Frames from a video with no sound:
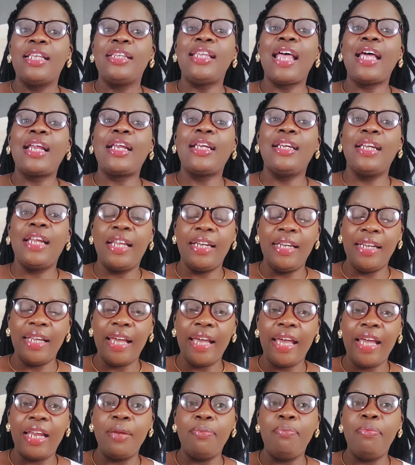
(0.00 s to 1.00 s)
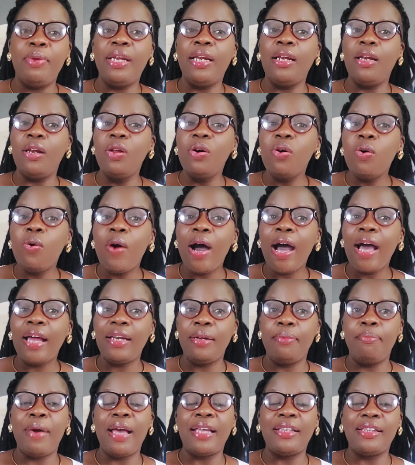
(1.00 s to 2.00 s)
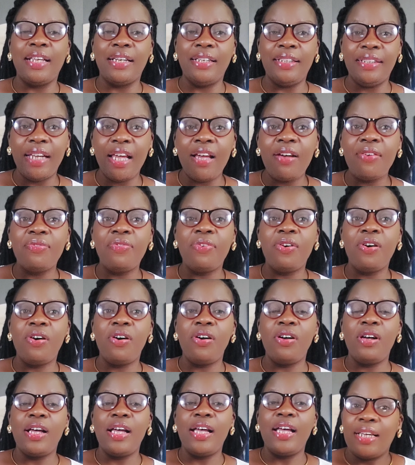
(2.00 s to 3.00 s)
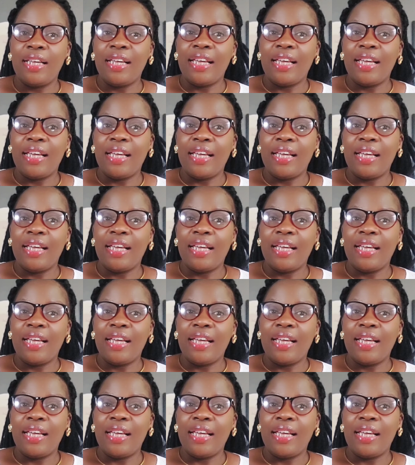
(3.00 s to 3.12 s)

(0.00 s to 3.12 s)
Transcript: That lady had been lured by the devil.